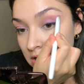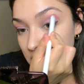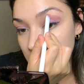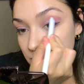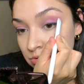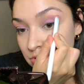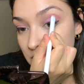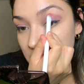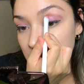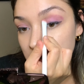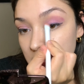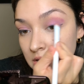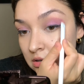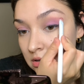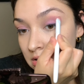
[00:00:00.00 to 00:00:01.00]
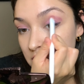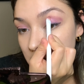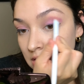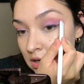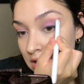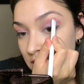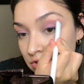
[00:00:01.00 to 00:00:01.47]
I'm just gonna
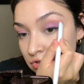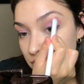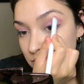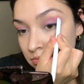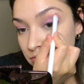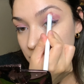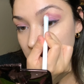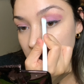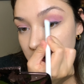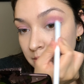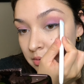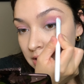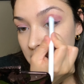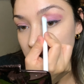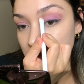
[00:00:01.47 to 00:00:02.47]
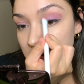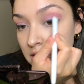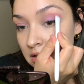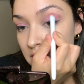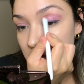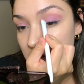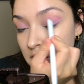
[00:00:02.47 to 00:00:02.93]
kind of just try to blend
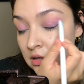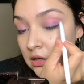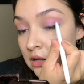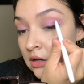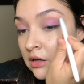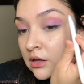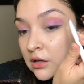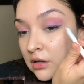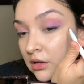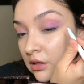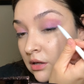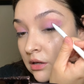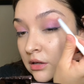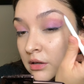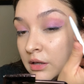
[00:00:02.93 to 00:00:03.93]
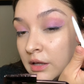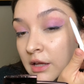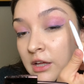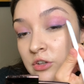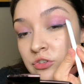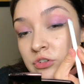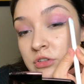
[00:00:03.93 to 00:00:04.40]
the
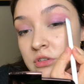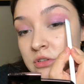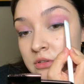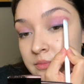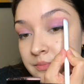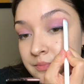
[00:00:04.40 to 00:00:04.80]
edges.